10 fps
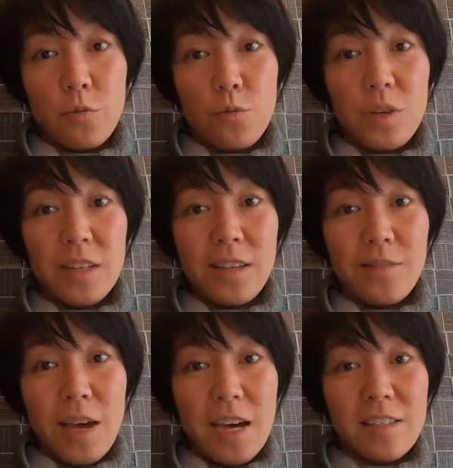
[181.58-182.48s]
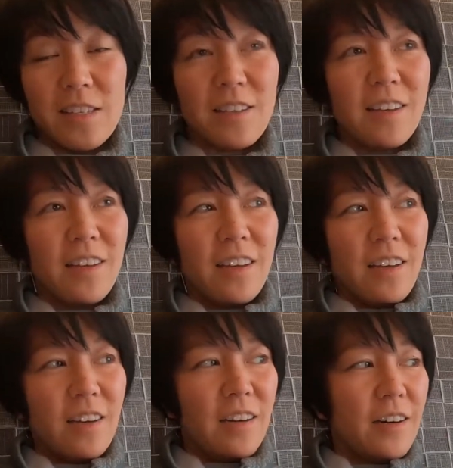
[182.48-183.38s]
really fast.
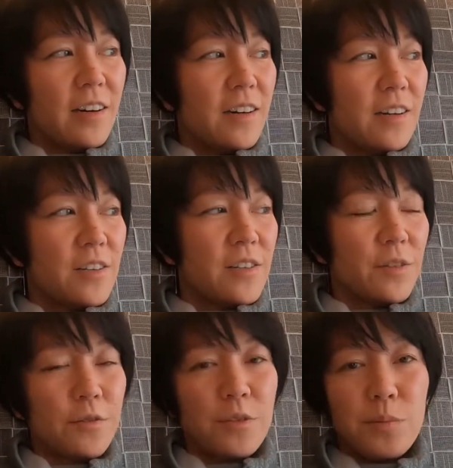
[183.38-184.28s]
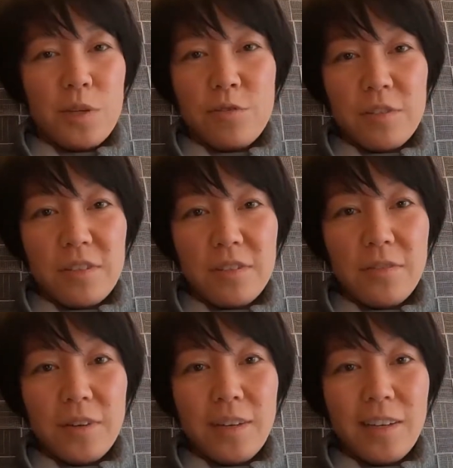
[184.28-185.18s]
So Demetrius is a
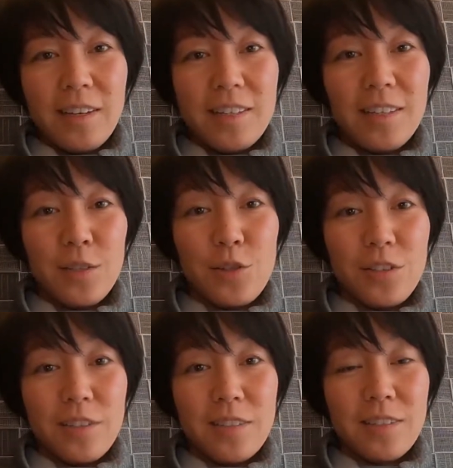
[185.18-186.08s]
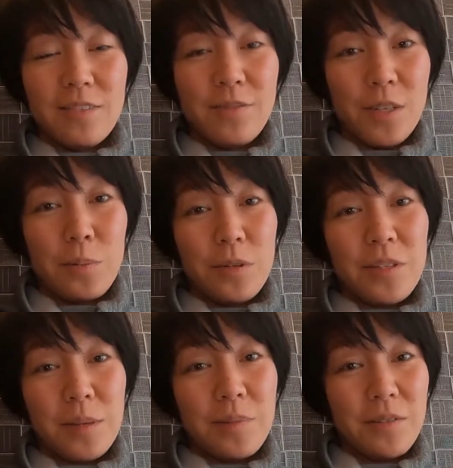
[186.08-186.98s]
very intelligent, very
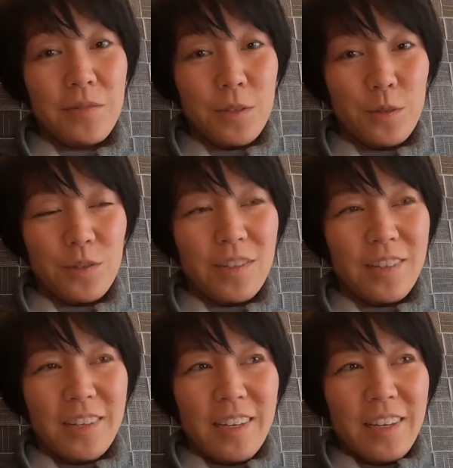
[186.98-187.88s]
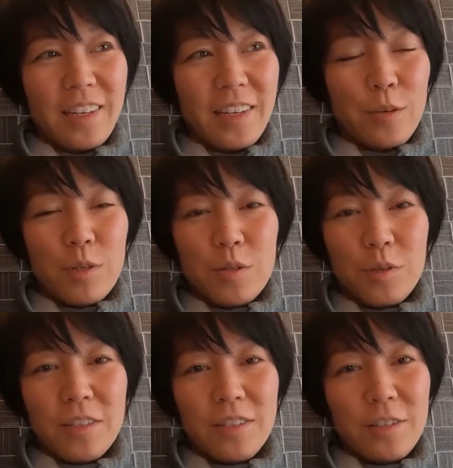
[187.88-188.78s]
perceptive dude. He was
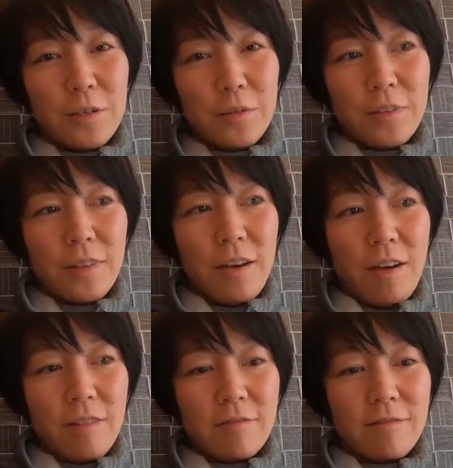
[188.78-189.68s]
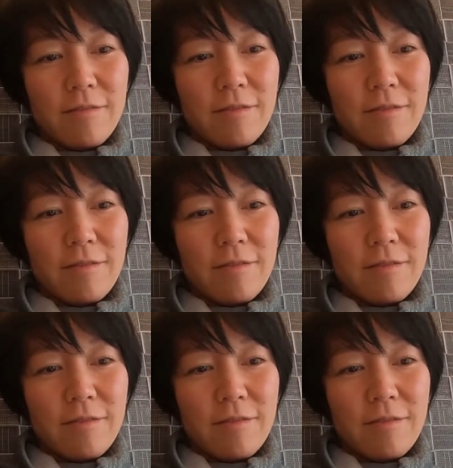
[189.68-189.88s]
quick to note that